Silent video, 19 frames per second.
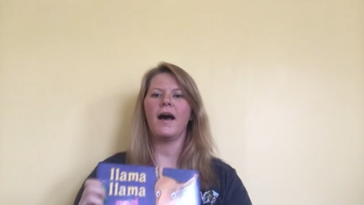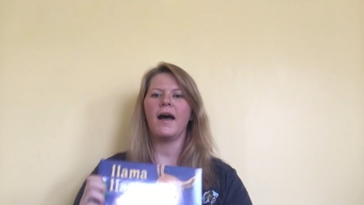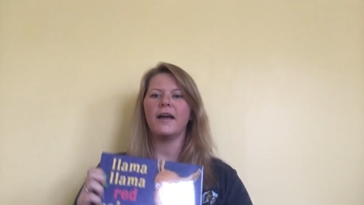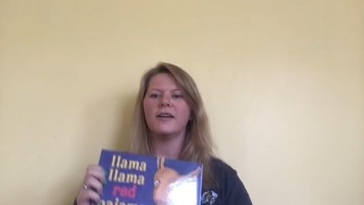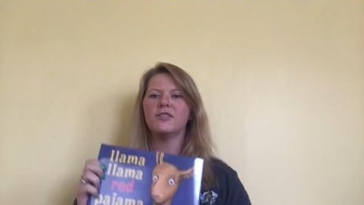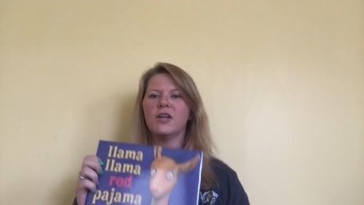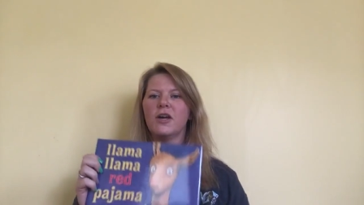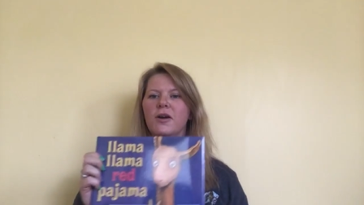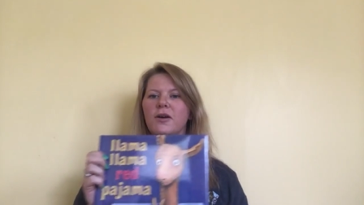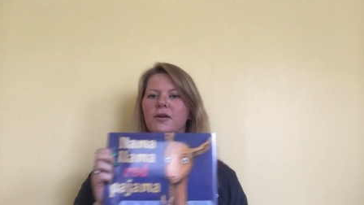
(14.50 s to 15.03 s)
I
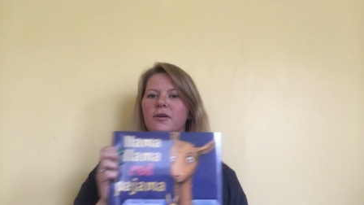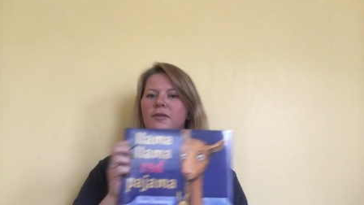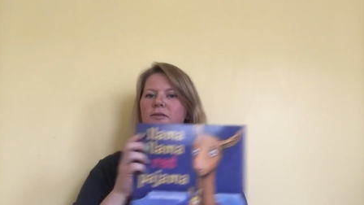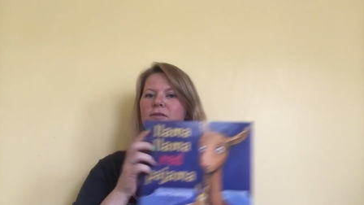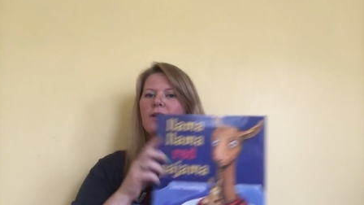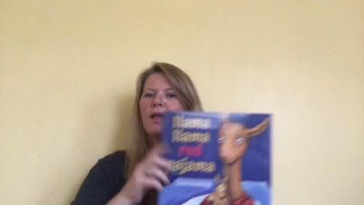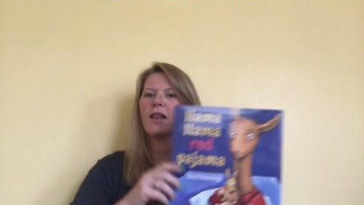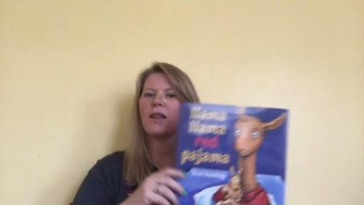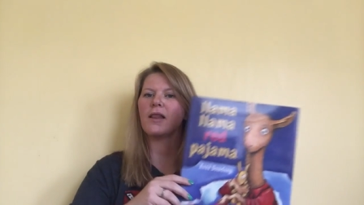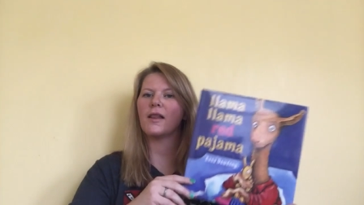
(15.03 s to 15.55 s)
chose
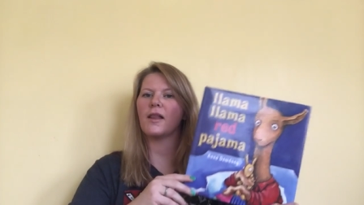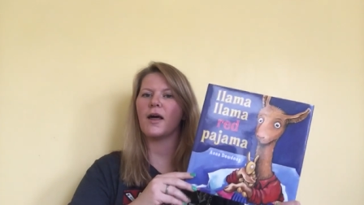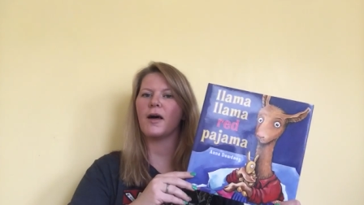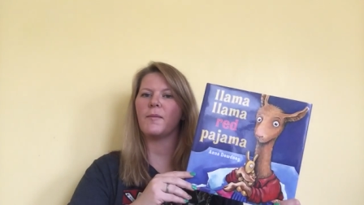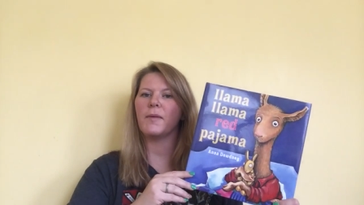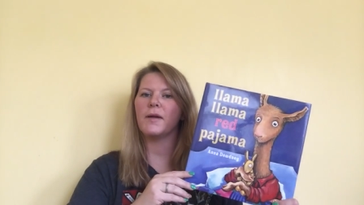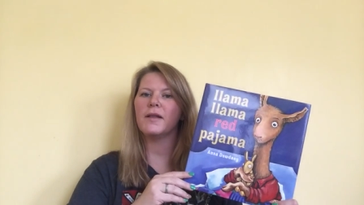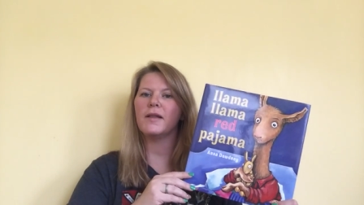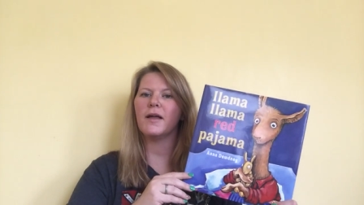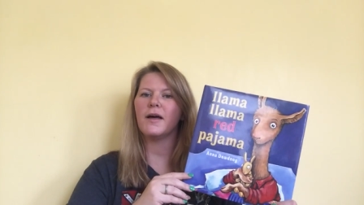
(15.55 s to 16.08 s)

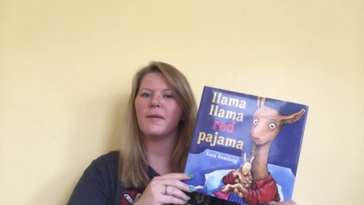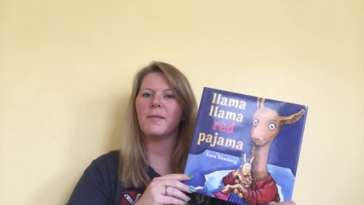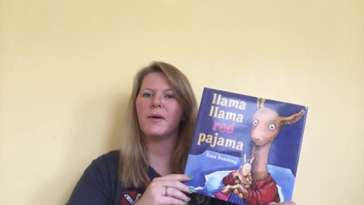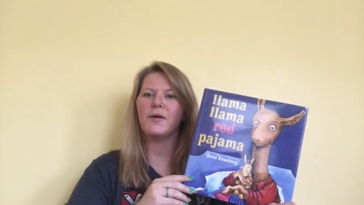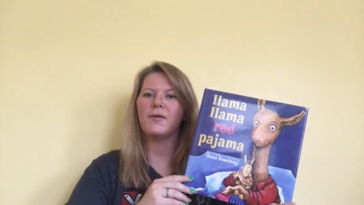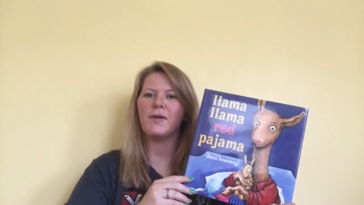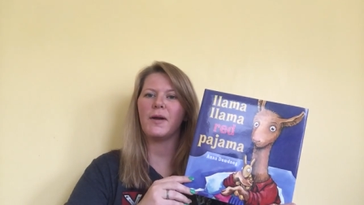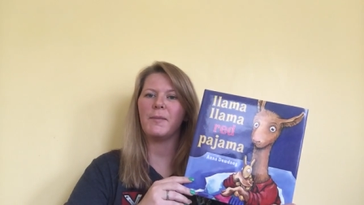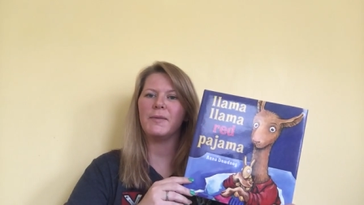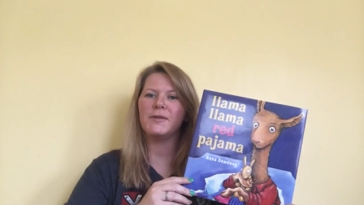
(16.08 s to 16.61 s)
Llama
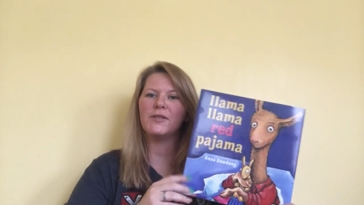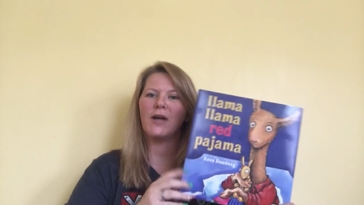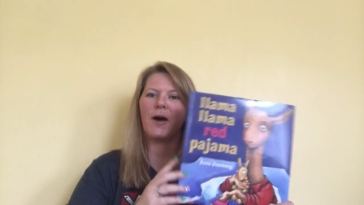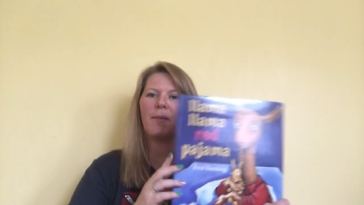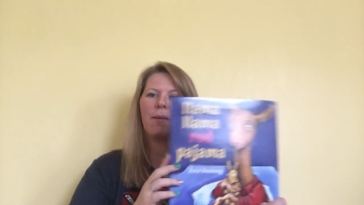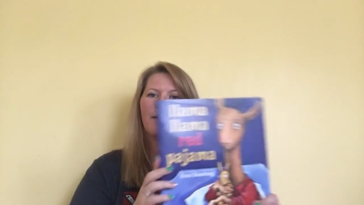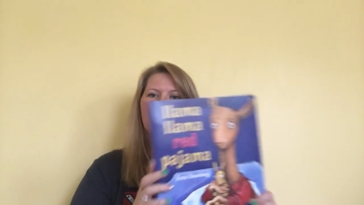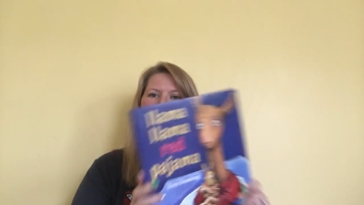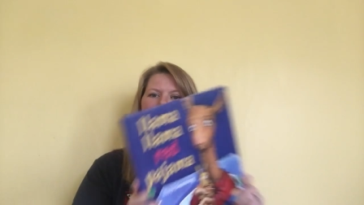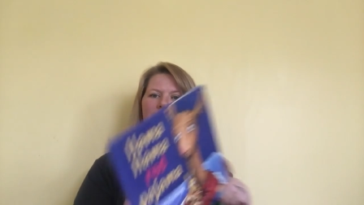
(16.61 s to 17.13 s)
Llama Red
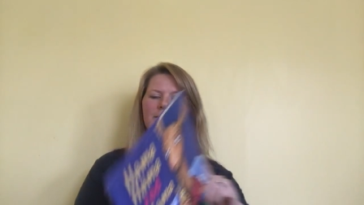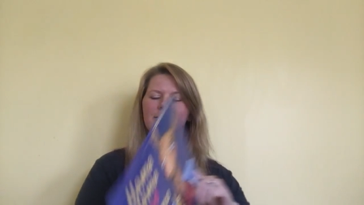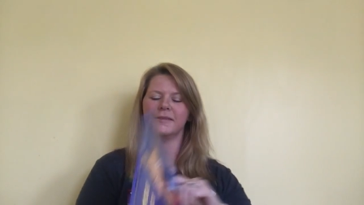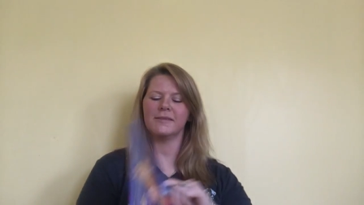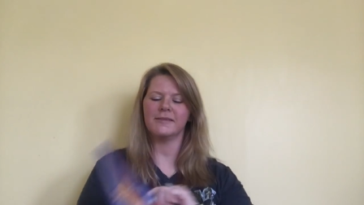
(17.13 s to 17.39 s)
Pajamas.